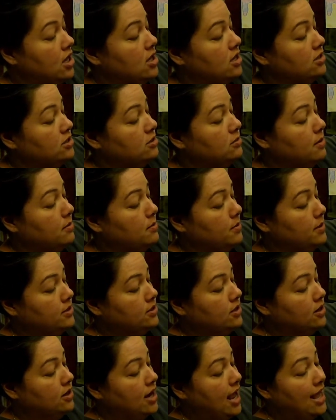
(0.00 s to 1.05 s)
So remember, we
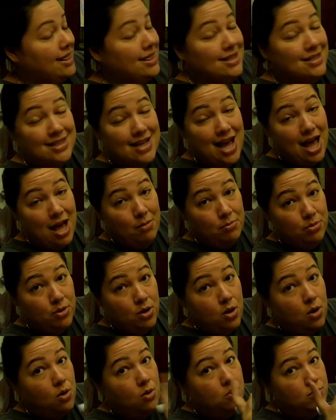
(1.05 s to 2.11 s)
start at the top,
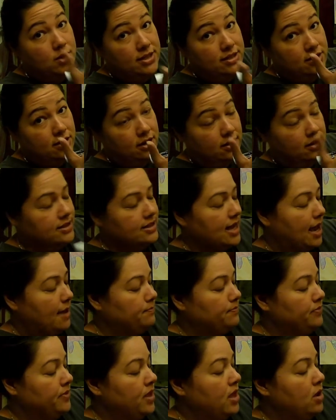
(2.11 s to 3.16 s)
always start at the top.
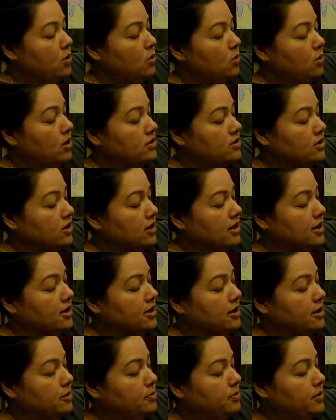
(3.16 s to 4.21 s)
We're going to start here
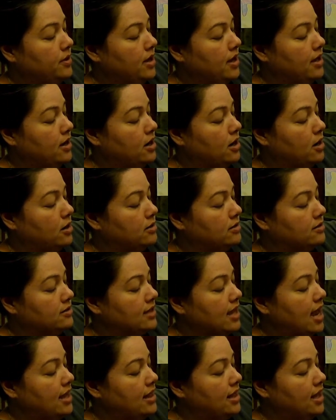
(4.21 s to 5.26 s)
at our
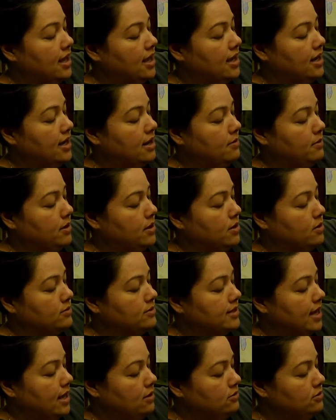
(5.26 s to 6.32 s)
skyline, and we go
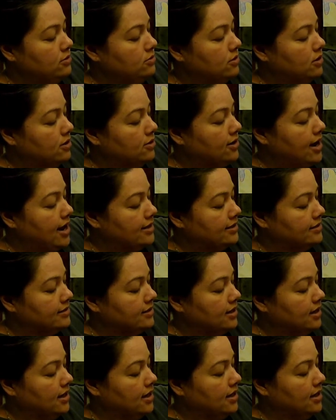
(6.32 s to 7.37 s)
down to our grass
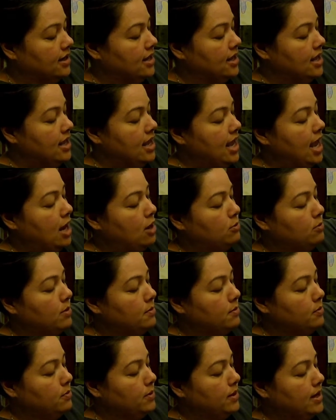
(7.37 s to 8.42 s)
line. And remember,
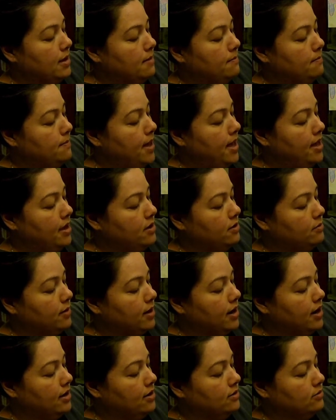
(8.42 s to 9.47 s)
we come back
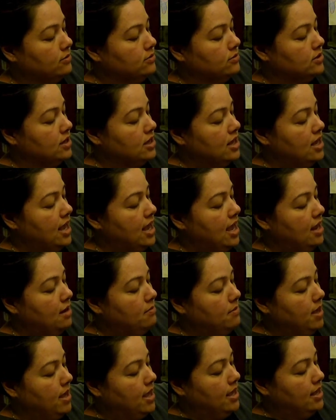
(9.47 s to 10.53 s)
around and
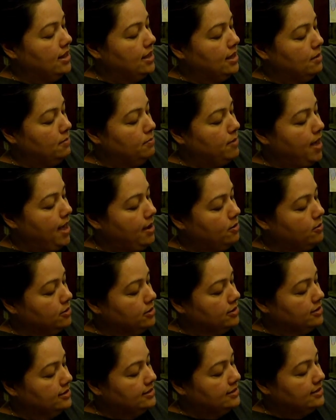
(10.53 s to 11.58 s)
make like a backwards
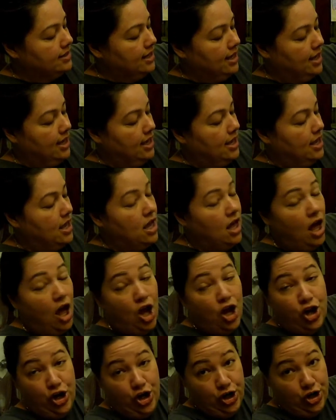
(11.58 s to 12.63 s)
C, a
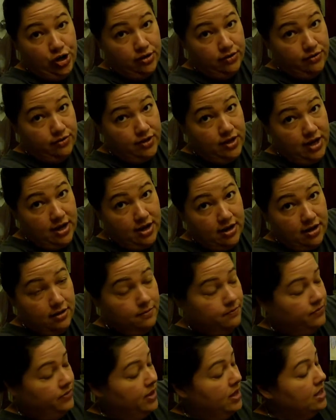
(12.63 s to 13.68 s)
curve there,
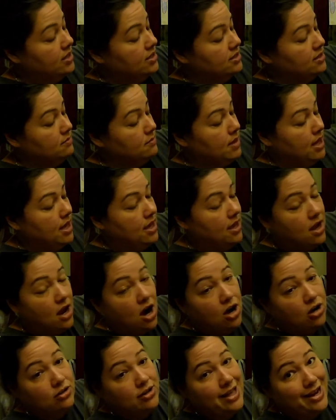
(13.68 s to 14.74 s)
to make
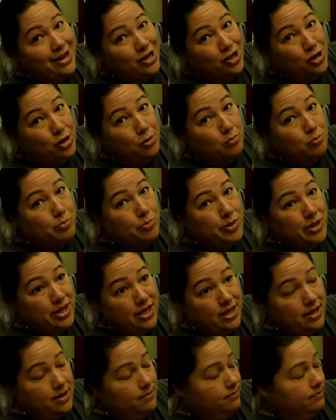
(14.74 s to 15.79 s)
our letter B.